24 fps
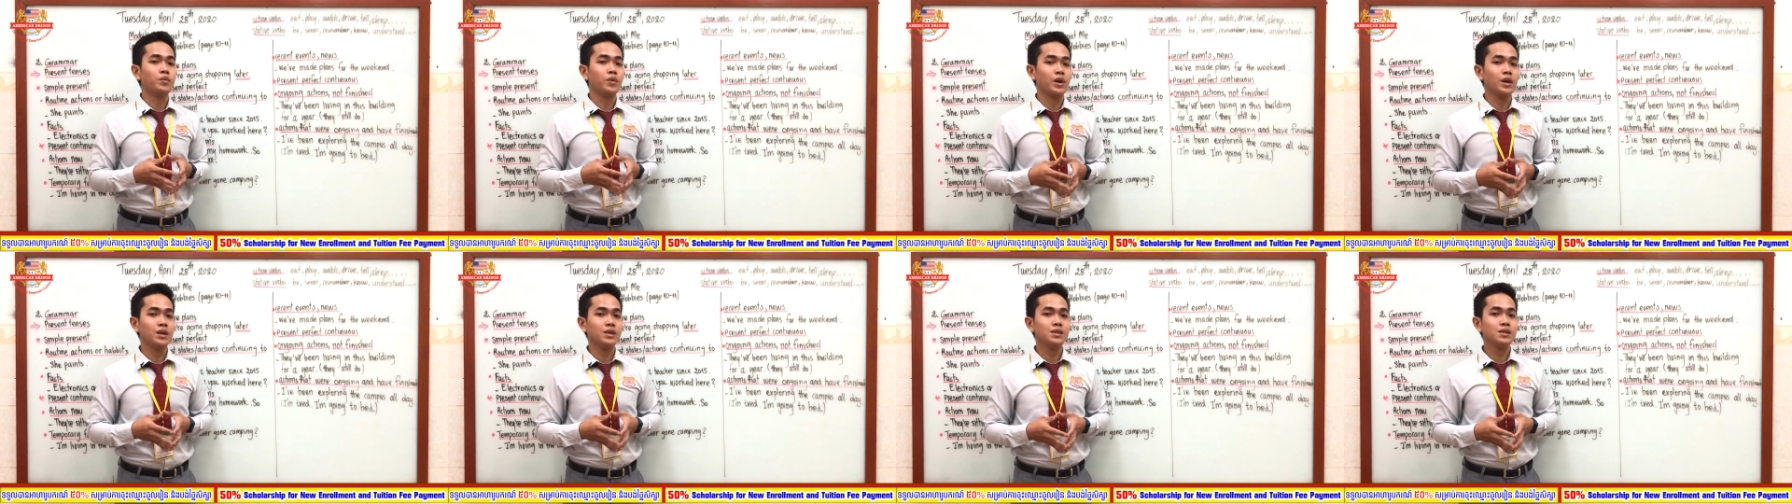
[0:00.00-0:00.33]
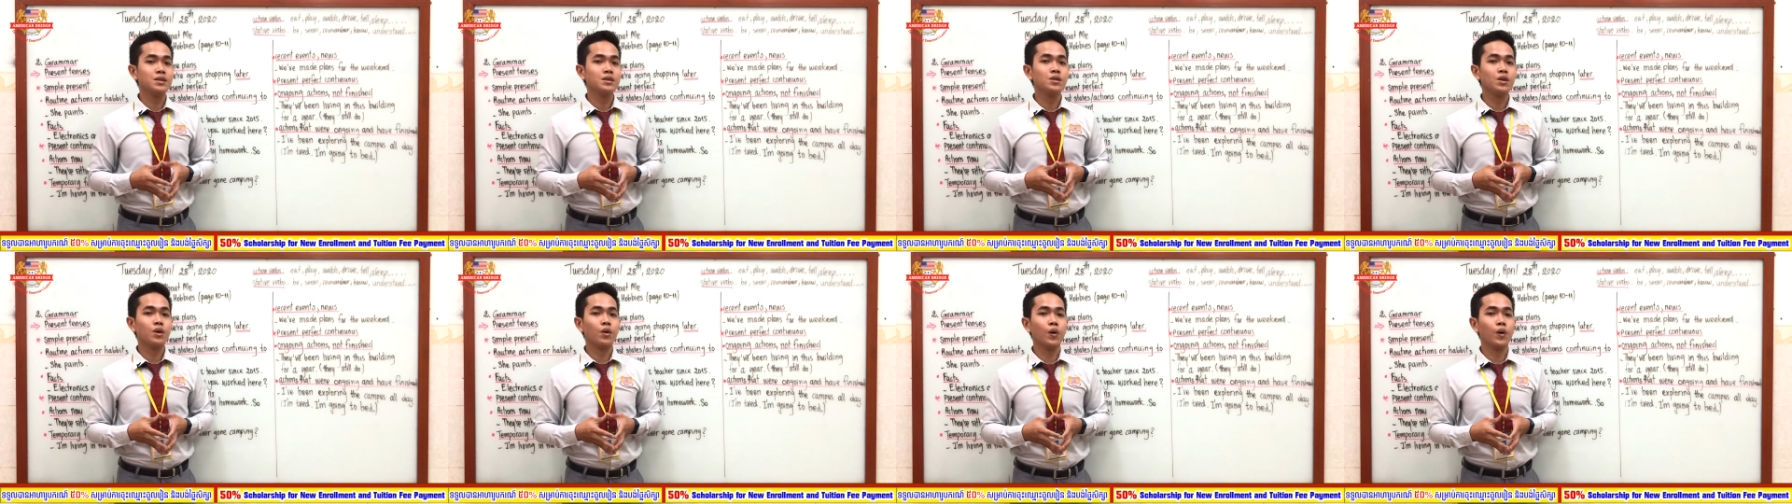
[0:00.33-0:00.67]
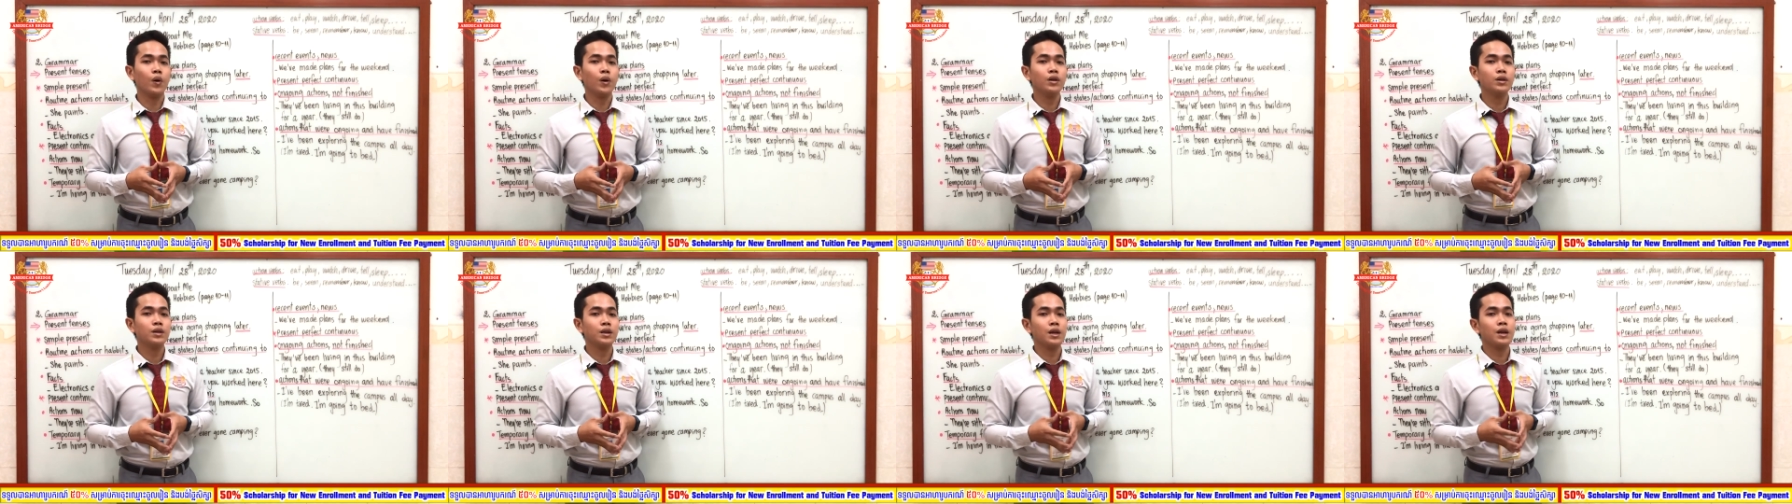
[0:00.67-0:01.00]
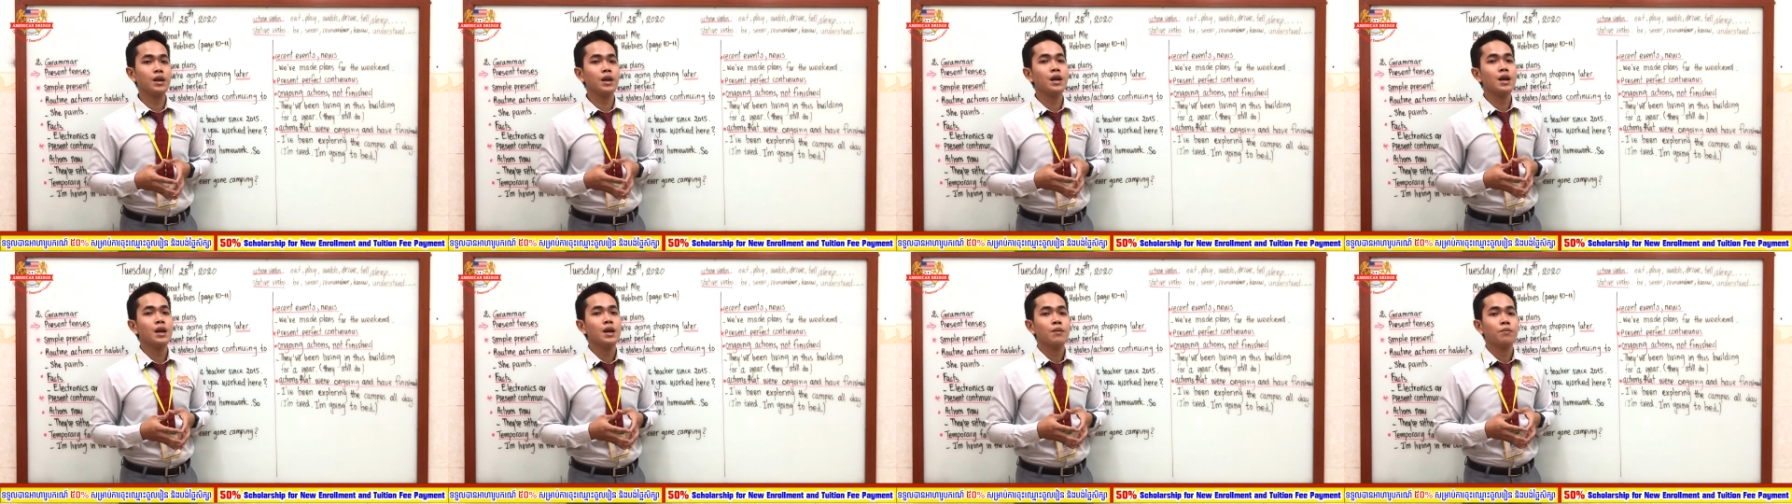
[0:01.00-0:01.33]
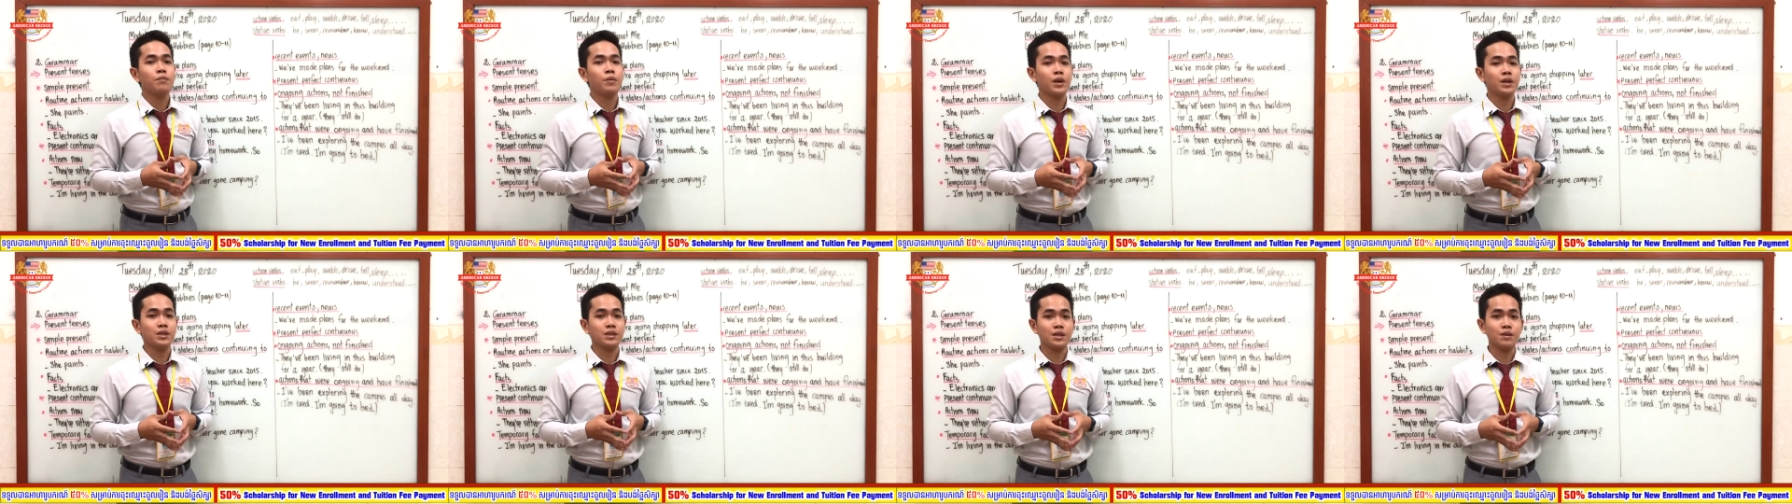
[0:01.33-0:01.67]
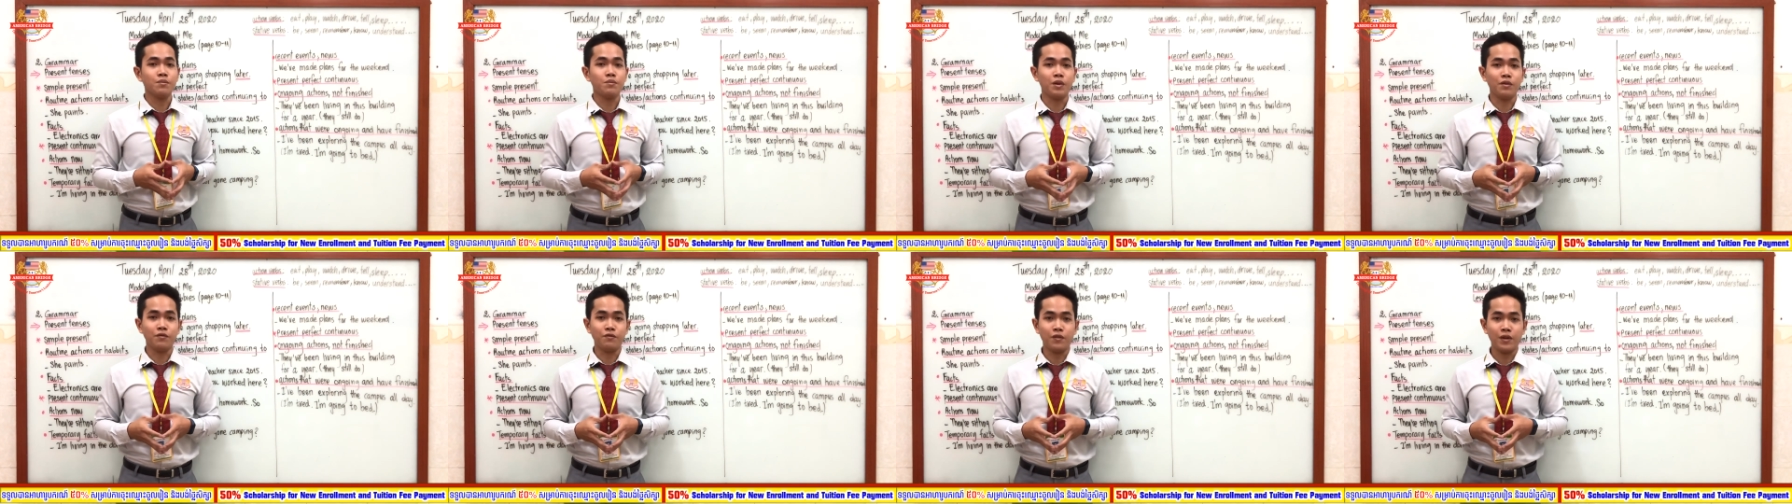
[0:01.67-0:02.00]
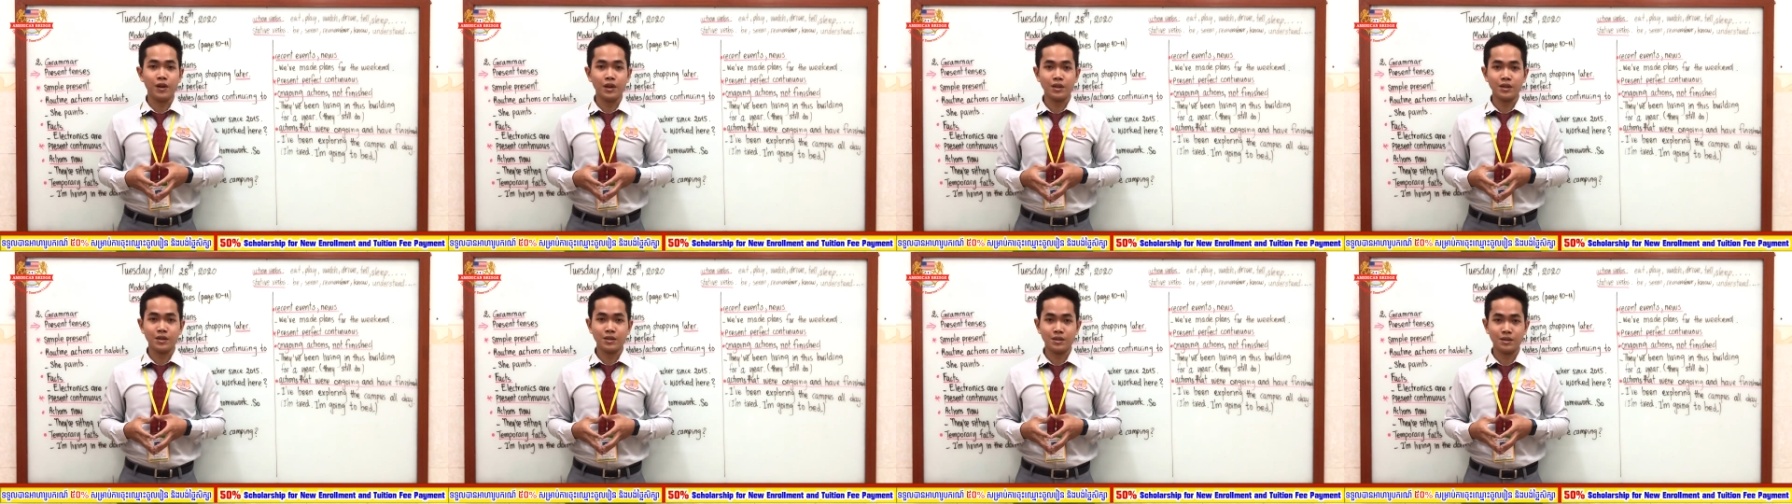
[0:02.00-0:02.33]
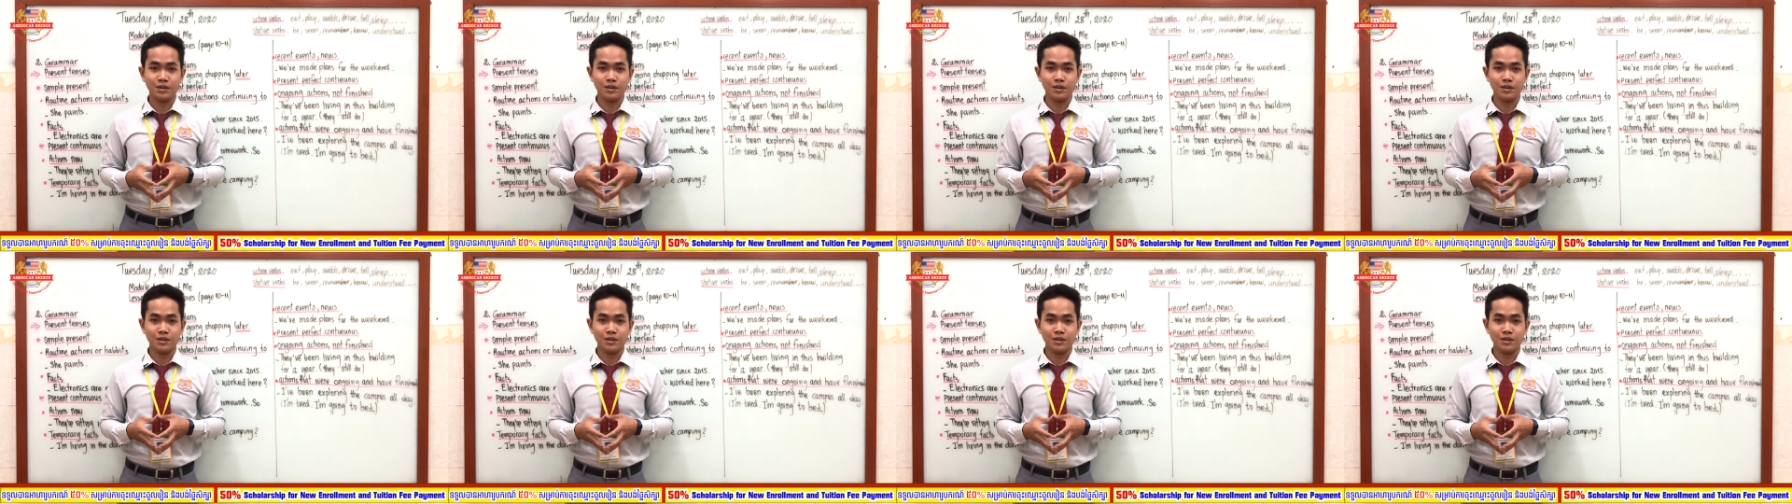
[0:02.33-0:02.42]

present or the present perfect